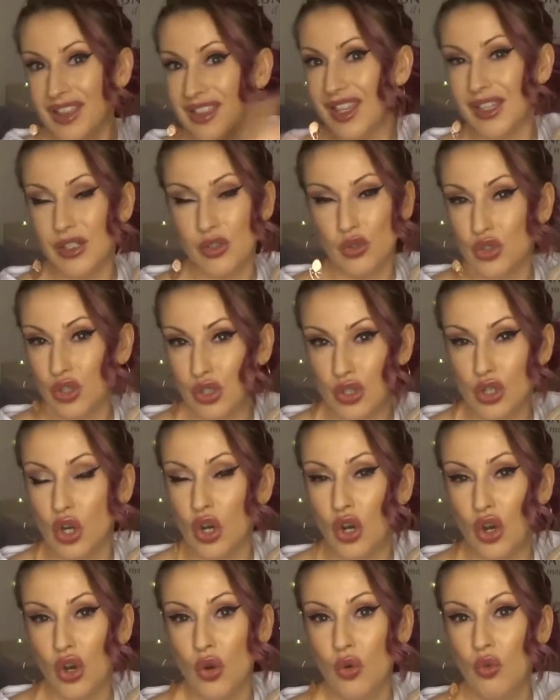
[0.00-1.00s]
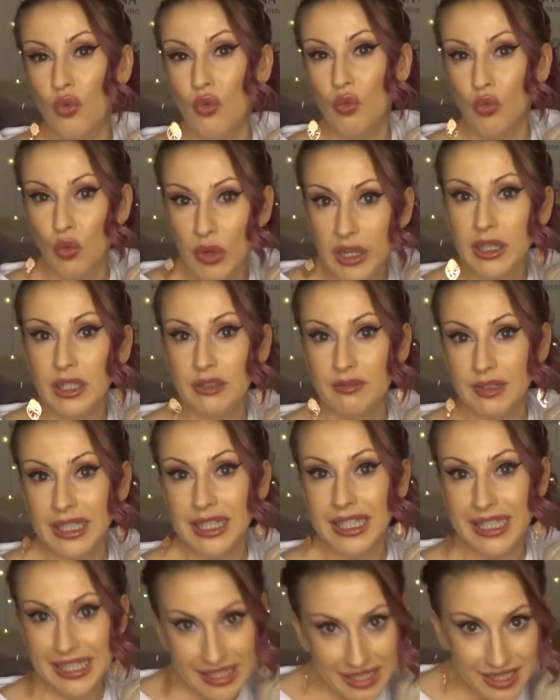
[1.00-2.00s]
this will just go really,
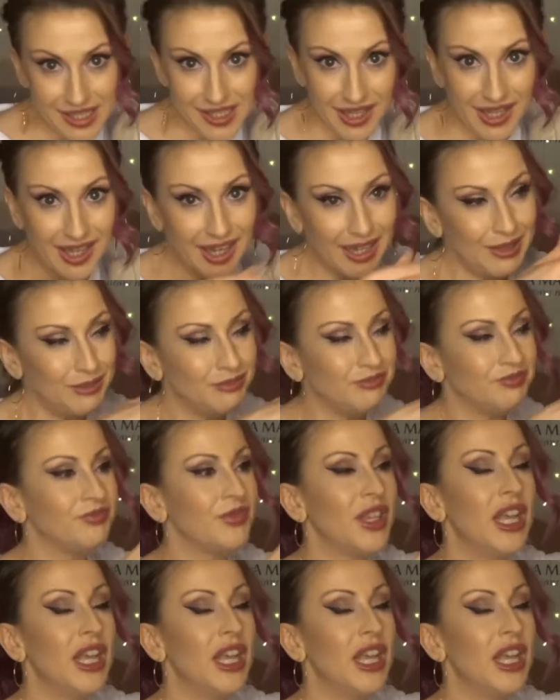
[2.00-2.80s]
really easily.